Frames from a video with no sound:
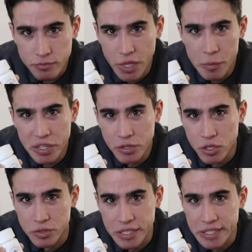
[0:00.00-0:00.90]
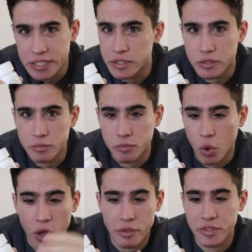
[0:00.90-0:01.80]
maybe you don't need
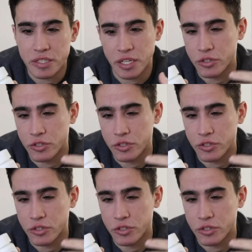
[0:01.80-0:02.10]
all of this